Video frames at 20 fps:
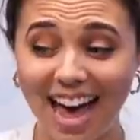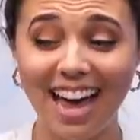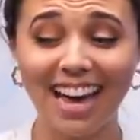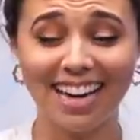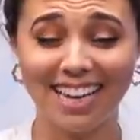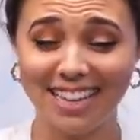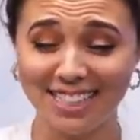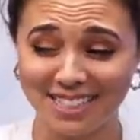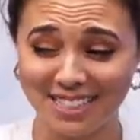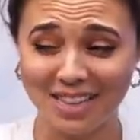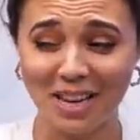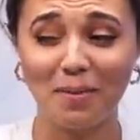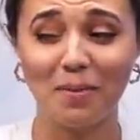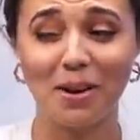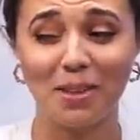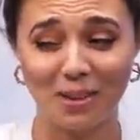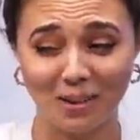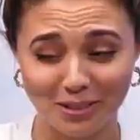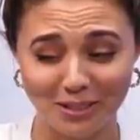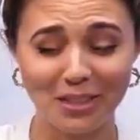I could see
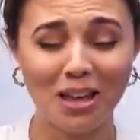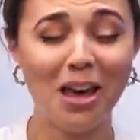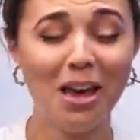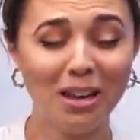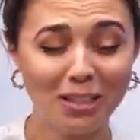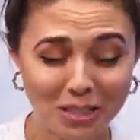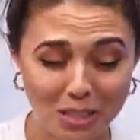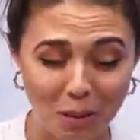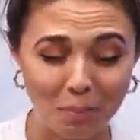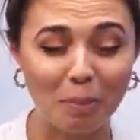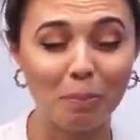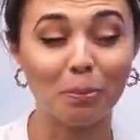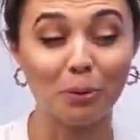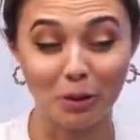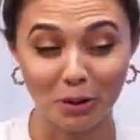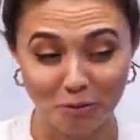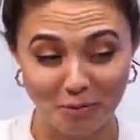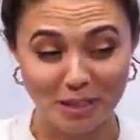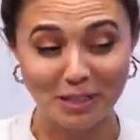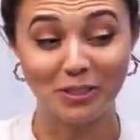where there's some
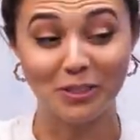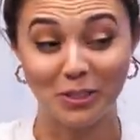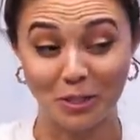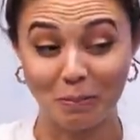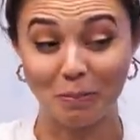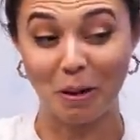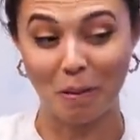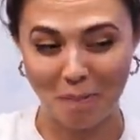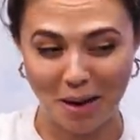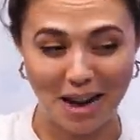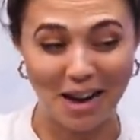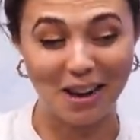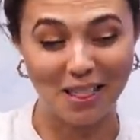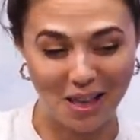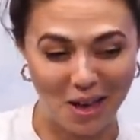improvements to be made